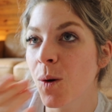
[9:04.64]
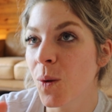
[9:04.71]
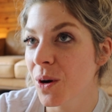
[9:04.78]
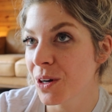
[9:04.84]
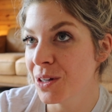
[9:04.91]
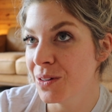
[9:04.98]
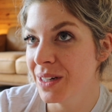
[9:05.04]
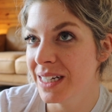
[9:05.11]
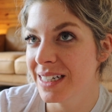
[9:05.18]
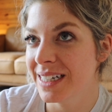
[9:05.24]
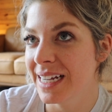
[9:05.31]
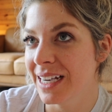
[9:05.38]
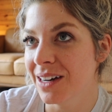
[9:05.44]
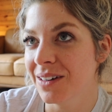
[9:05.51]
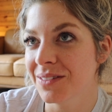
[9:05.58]
or you need to
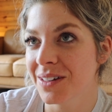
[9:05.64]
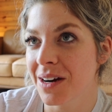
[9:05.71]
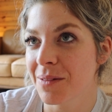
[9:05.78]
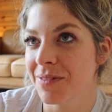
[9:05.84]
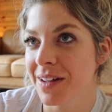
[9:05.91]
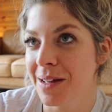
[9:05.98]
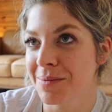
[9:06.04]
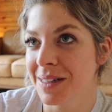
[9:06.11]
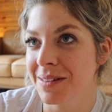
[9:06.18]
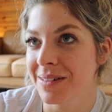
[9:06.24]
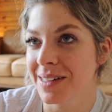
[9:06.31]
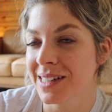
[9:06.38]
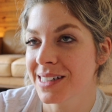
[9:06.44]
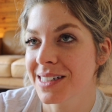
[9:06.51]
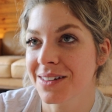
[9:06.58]
take over our
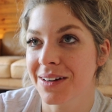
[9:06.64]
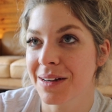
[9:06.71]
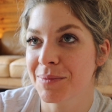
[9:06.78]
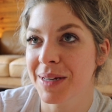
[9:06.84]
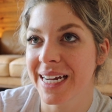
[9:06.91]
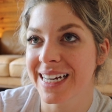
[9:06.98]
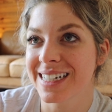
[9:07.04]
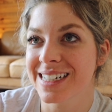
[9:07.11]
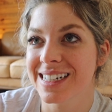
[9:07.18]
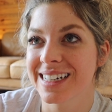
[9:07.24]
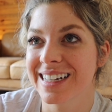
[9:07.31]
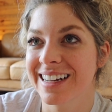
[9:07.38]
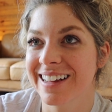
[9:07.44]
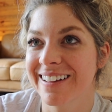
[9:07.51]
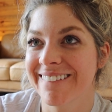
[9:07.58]
family Instagram page.
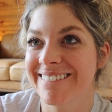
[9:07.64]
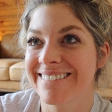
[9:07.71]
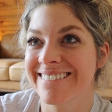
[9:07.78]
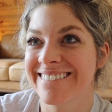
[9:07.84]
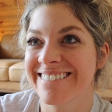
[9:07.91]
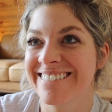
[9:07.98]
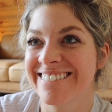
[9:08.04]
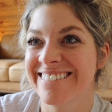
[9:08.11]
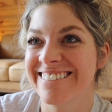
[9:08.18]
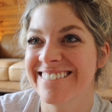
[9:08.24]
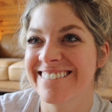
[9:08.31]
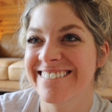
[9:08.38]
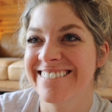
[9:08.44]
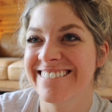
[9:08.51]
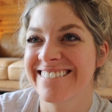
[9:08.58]

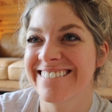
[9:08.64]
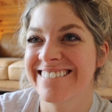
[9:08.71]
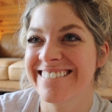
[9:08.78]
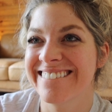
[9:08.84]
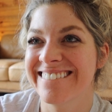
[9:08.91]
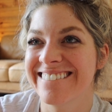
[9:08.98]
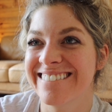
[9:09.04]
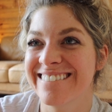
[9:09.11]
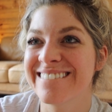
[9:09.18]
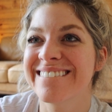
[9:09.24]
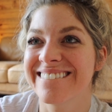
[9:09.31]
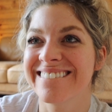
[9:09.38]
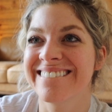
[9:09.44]
Oh yeah, I'm supposed to do that.